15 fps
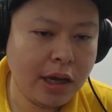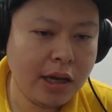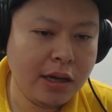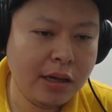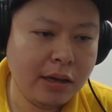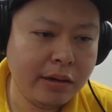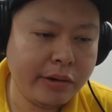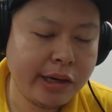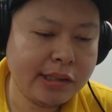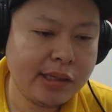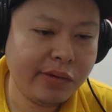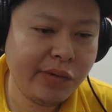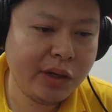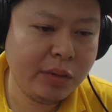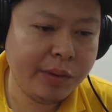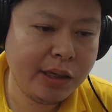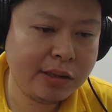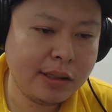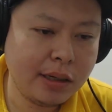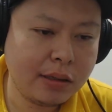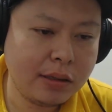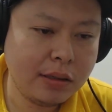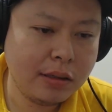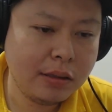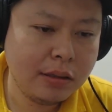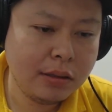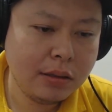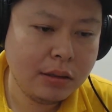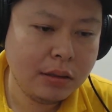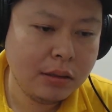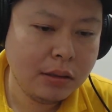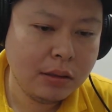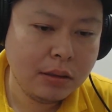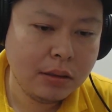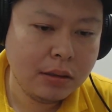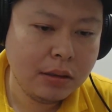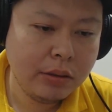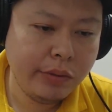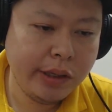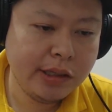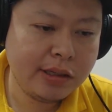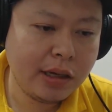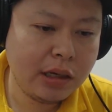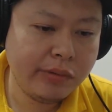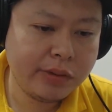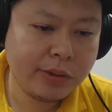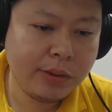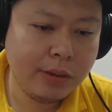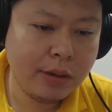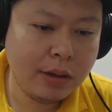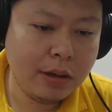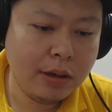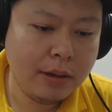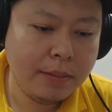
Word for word: Yay, rank seven to be exact. With this kind of score.